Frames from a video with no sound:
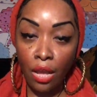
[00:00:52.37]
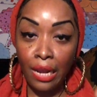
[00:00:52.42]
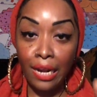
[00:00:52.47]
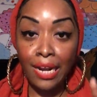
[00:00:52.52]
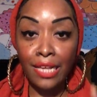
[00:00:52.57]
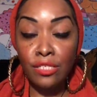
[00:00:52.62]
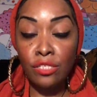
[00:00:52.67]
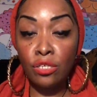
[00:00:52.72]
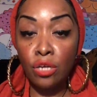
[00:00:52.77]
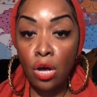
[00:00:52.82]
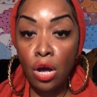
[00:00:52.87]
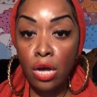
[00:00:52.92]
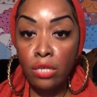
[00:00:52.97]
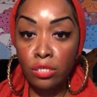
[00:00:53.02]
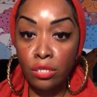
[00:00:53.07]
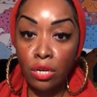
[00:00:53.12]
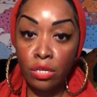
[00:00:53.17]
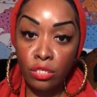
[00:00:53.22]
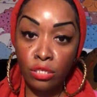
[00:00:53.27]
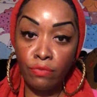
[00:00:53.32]
cleanse the cards
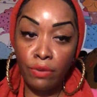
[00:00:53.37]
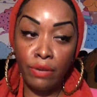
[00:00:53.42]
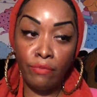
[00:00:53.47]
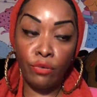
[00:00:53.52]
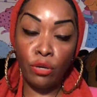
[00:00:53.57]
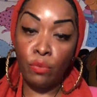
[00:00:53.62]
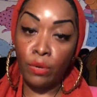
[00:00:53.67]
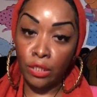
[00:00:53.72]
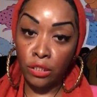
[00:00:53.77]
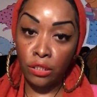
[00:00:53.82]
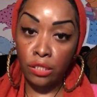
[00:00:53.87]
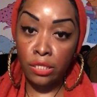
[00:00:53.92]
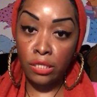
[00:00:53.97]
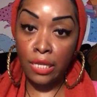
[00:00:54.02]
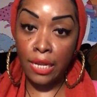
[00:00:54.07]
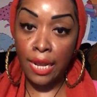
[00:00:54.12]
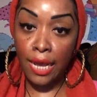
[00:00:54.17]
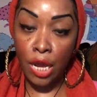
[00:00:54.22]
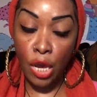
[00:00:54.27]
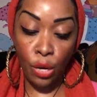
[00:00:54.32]
and ask the relevant questions to
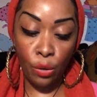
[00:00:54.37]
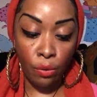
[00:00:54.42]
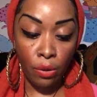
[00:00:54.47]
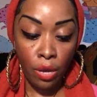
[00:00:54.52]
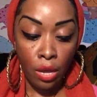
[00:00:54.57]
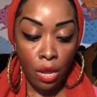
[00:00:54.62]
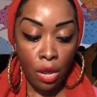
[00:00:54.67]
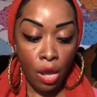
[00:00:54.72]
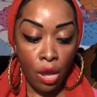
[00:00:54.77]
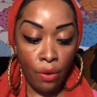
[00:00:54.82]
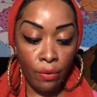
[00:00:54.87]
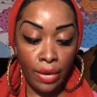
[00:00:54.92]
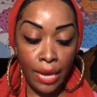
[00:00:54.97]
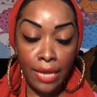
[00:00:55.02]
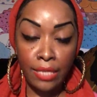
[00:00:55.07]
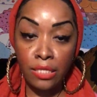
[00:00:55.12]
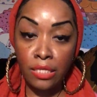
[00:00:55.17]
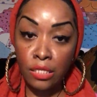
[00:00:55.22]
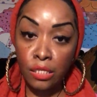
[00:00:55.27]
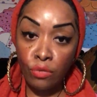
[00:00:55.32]
Lego.
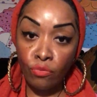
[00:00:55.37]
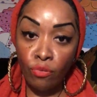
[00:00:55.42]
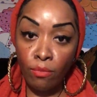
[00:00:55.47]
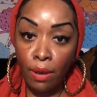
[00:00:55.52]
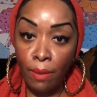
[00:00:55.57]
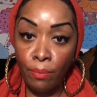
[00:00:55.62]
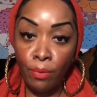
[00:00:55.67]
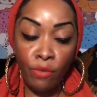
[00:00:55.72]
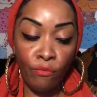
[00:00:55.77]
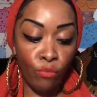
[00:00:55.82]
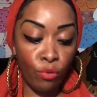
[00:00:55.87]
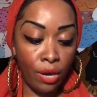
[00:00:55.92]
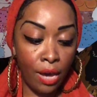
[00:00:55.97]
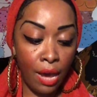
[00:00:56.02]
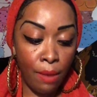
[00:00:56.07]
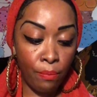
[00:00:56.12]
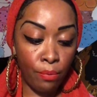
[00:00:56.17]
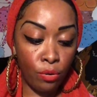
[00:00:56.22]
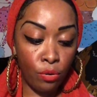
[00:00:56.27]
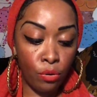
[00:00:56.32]
Okay, so this is for my beautiful
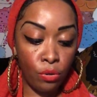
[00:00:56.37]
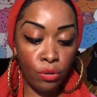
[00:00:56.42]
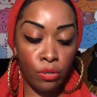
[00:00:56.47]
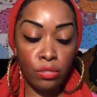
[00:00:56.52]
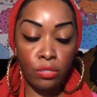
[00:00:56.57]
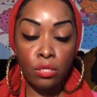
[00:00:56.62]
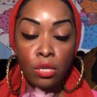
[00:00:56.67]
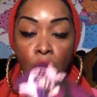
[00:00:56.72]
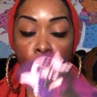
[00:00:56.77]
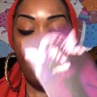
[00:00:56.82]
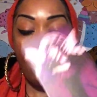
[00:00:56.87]
Capricorns.